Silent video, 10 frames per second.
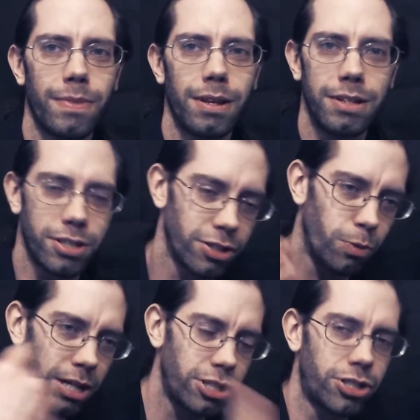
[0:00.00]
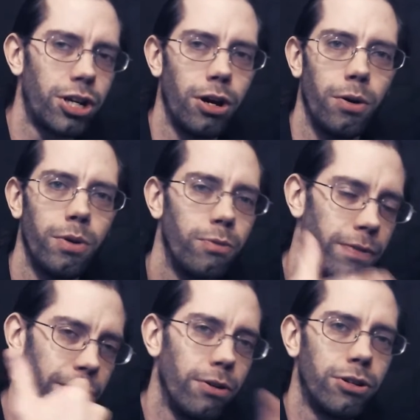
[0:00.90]
Let's watch a show. We
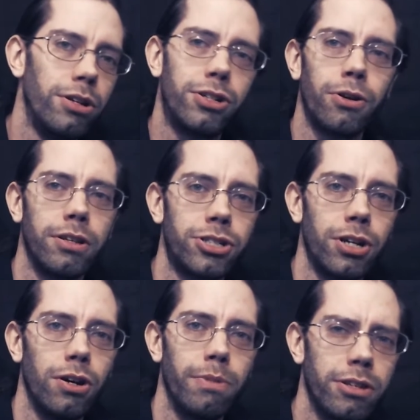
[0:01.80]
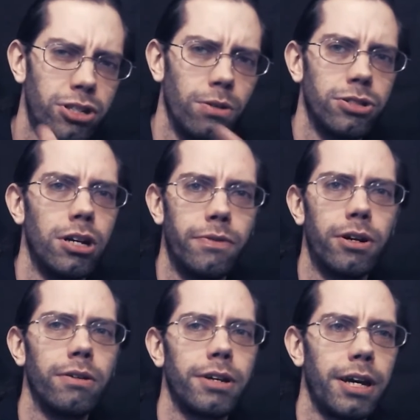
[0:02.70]
feel good during the show, but the show is
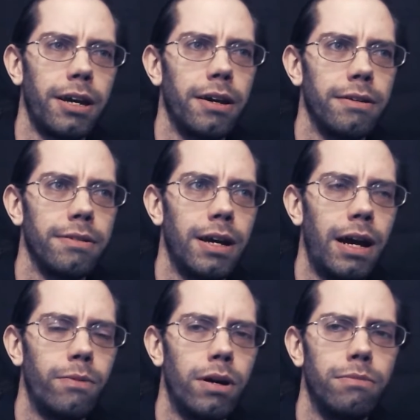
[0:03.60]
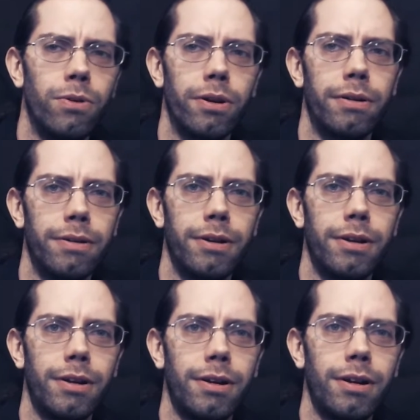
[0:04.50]
over. Okay, I want more.
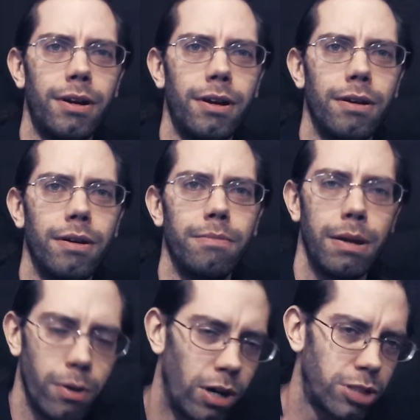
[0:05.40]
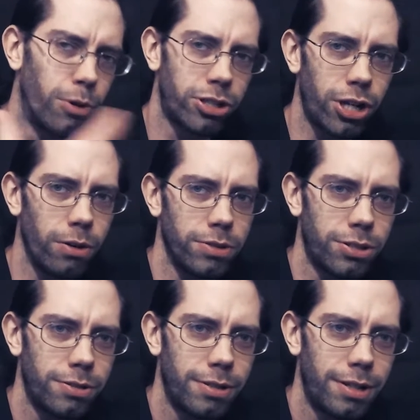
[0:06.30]
Maybe watch more
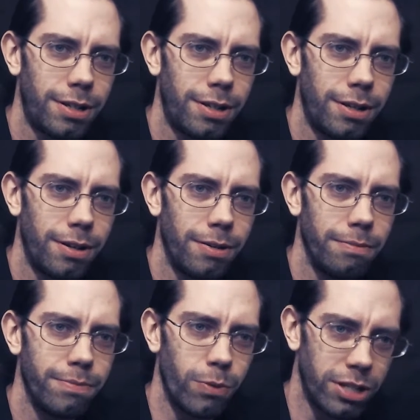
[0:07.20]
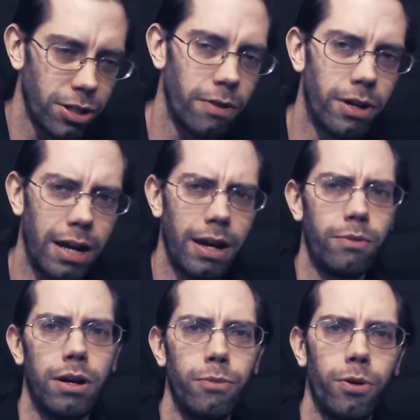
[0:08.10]
shows. But when it's over, I
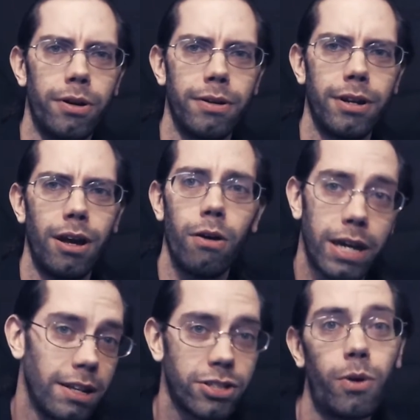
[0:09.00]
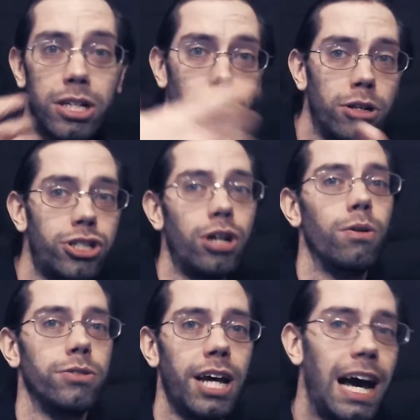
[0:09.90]
want more. Okay, let's watch more
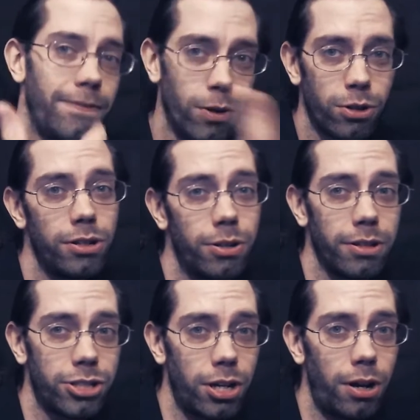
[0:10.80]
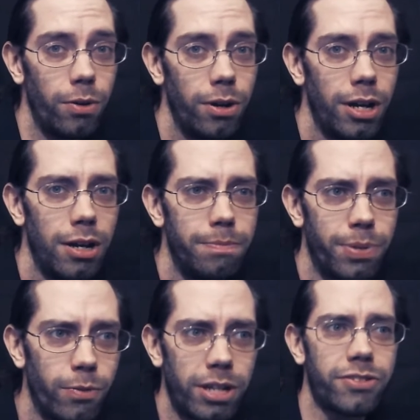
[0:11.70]
shows. I feel good during the show,
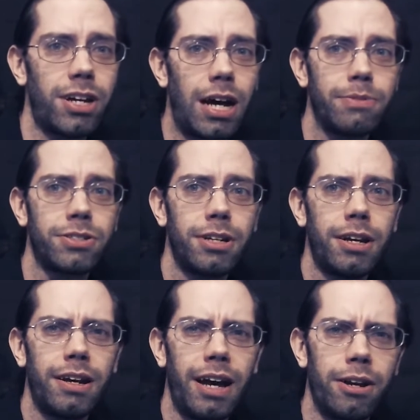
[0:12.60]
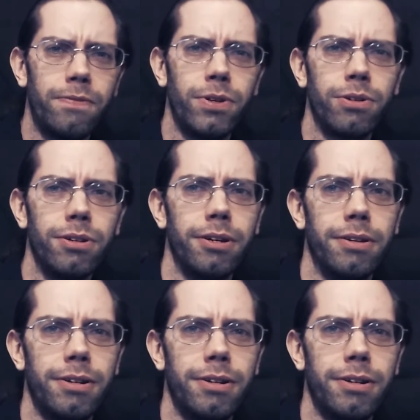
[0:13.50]
but when it stops, I don't feel good.